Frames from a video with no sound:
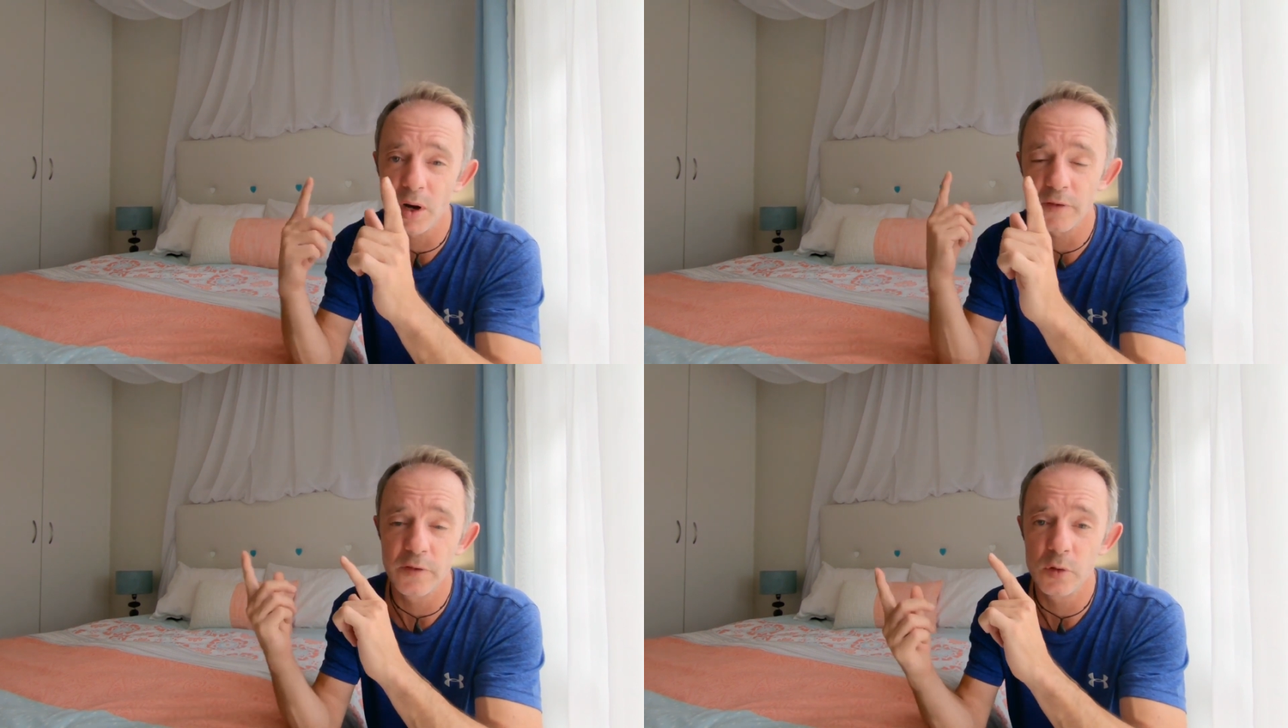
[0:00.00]

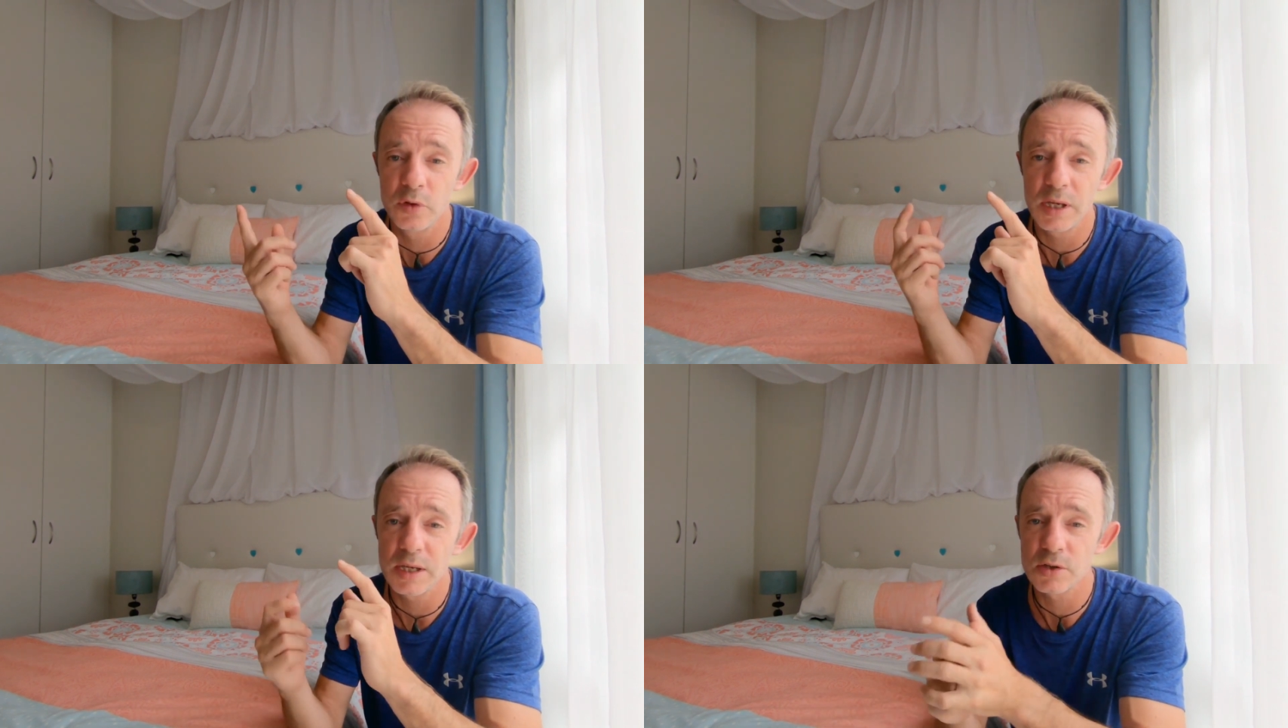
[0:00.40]
a few
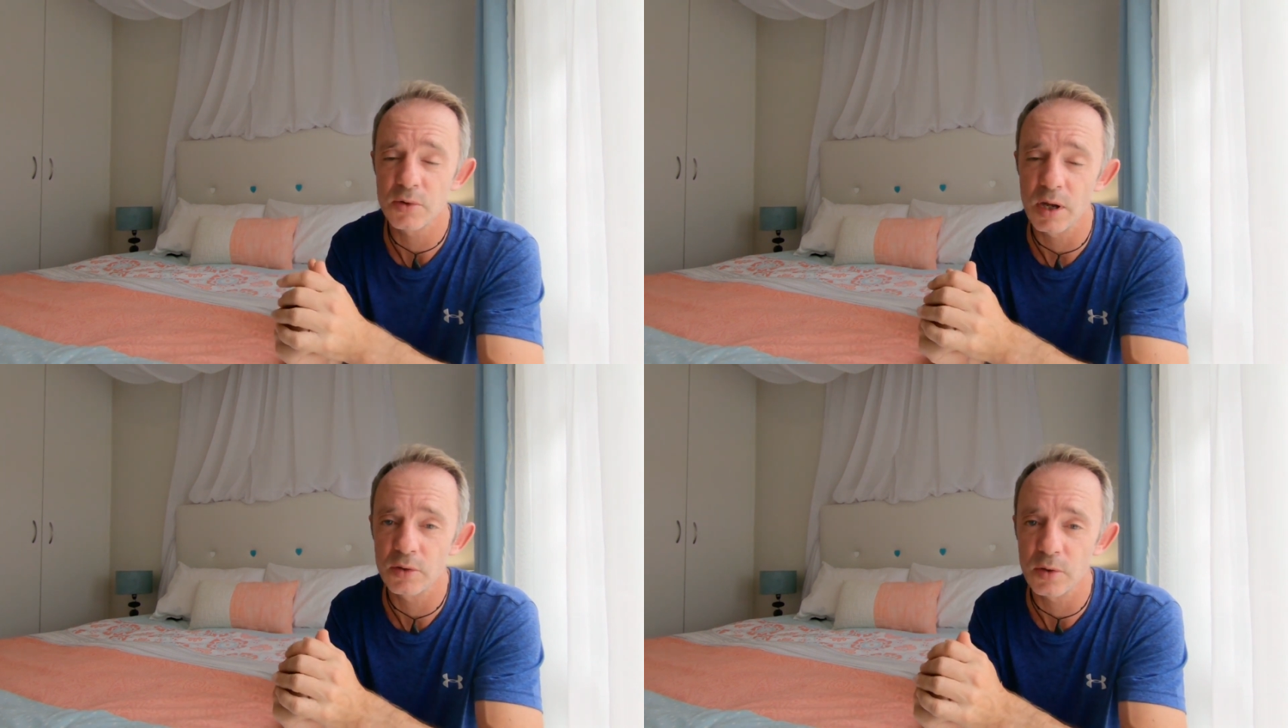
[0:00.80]
dinghies
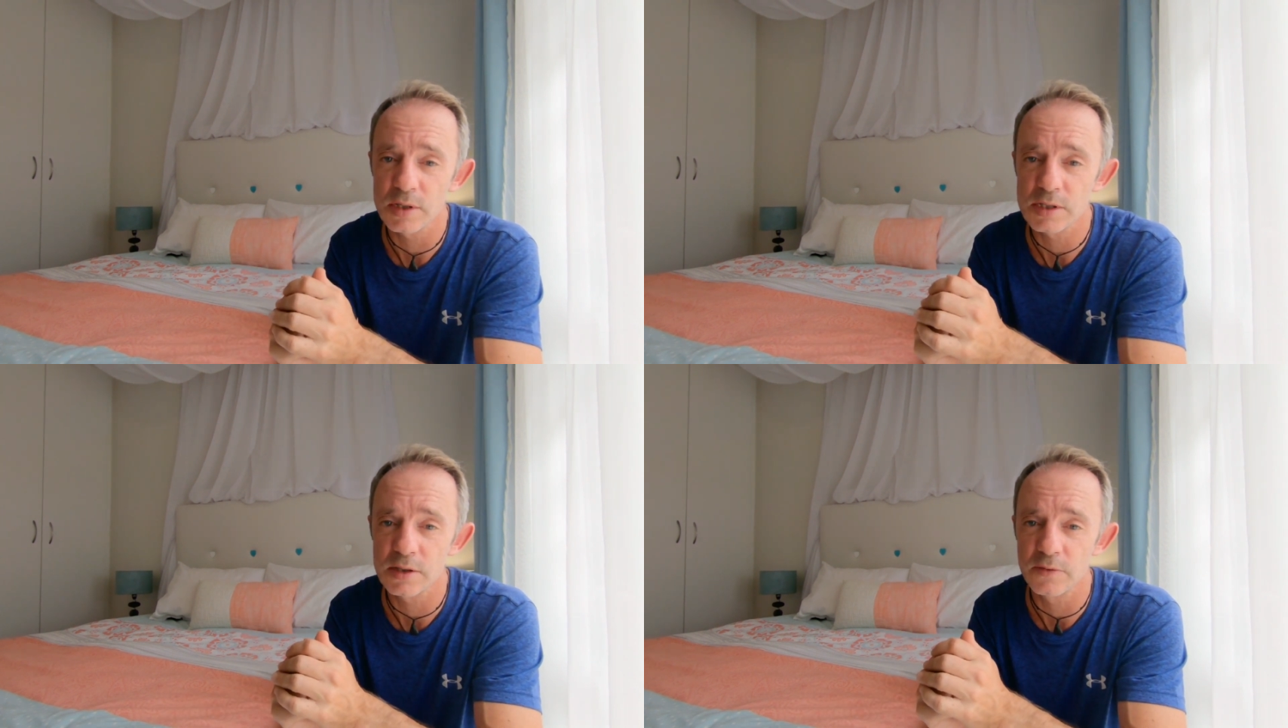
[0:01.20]
around on the
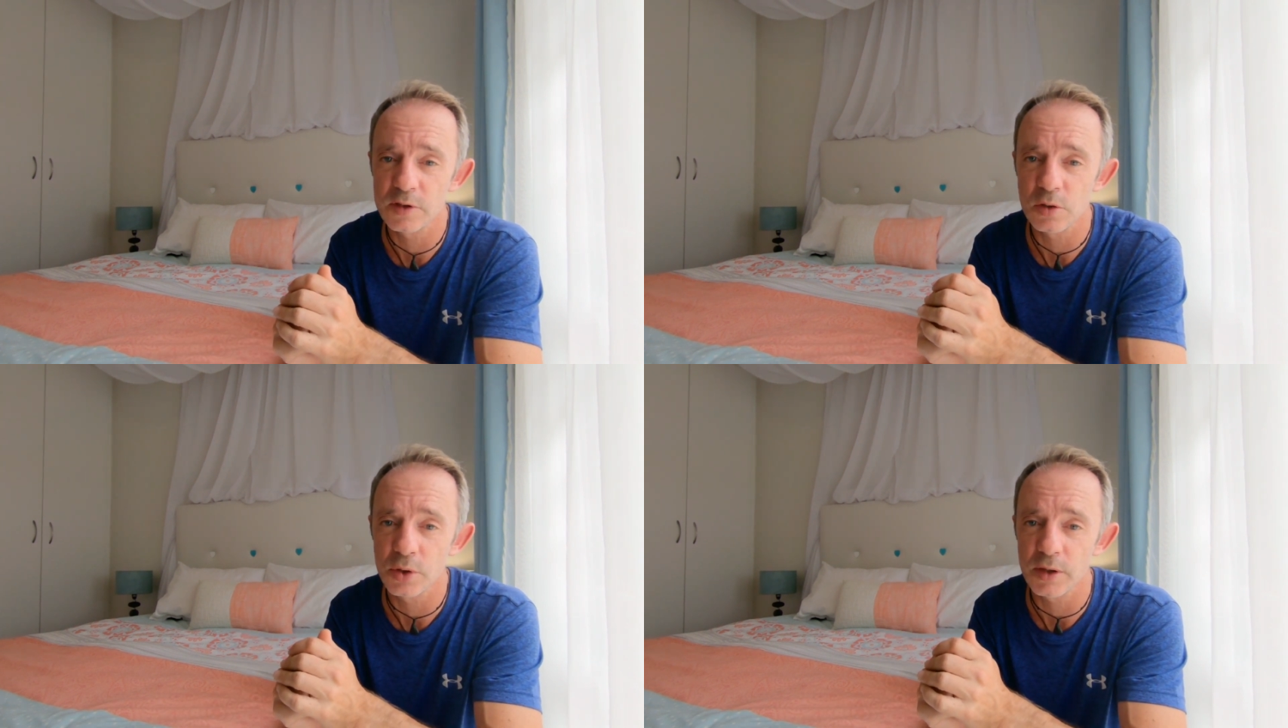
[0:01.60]

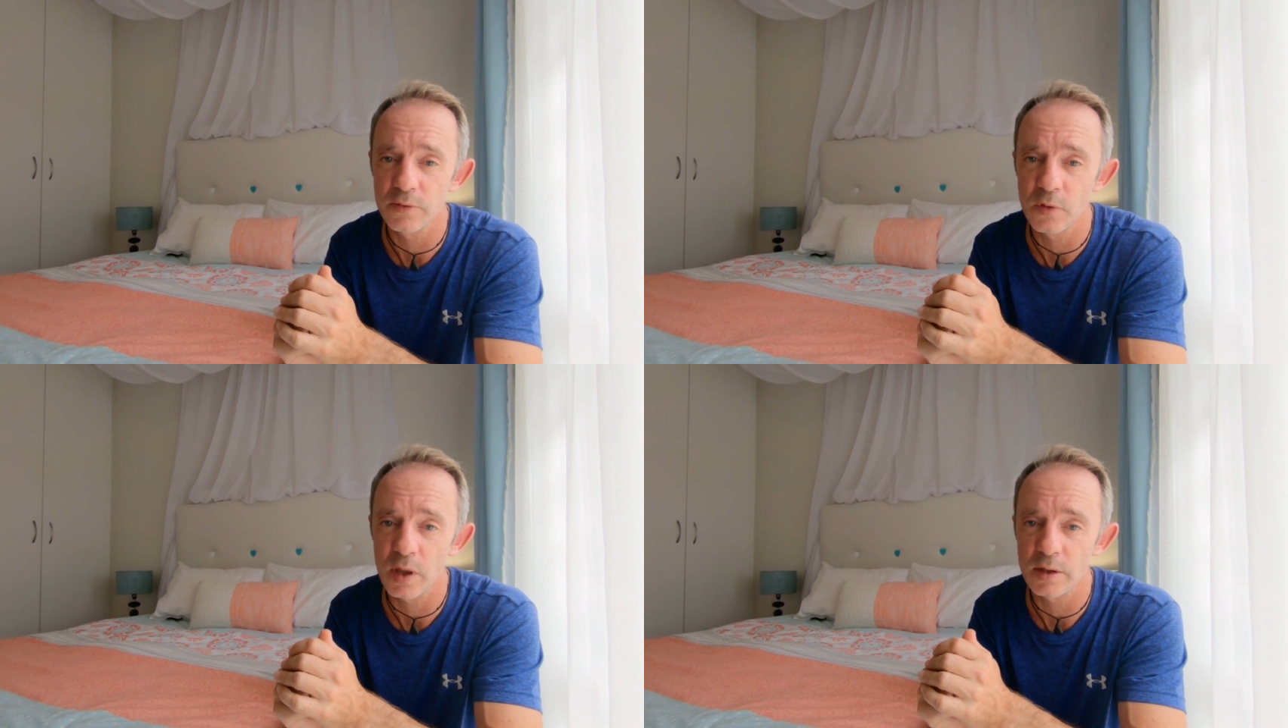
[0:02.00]
surface looking
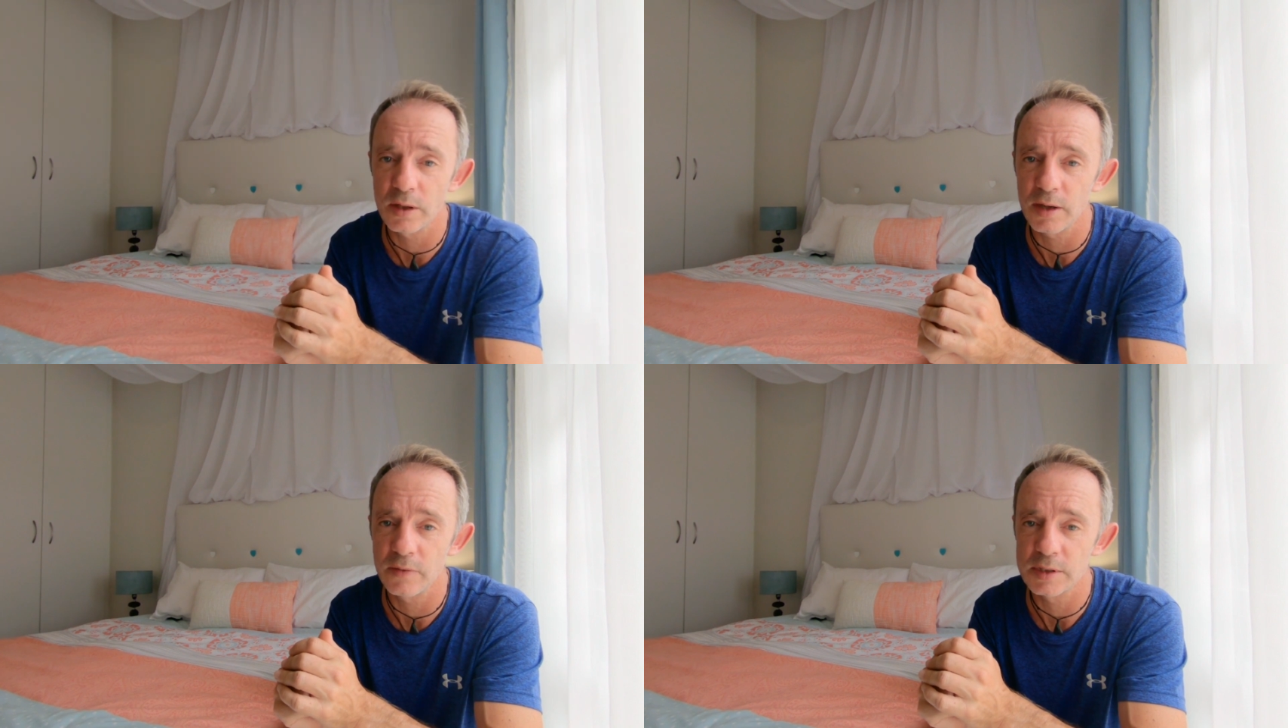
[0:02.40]
for their
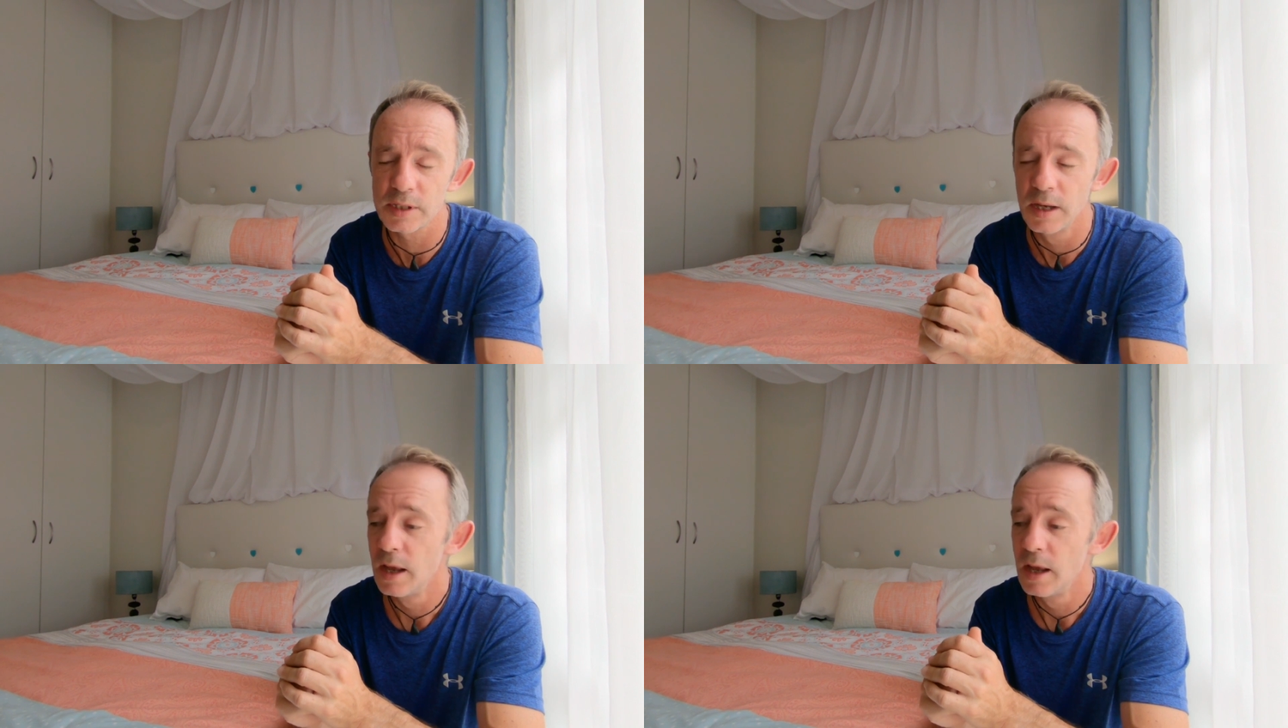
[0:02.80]
divers.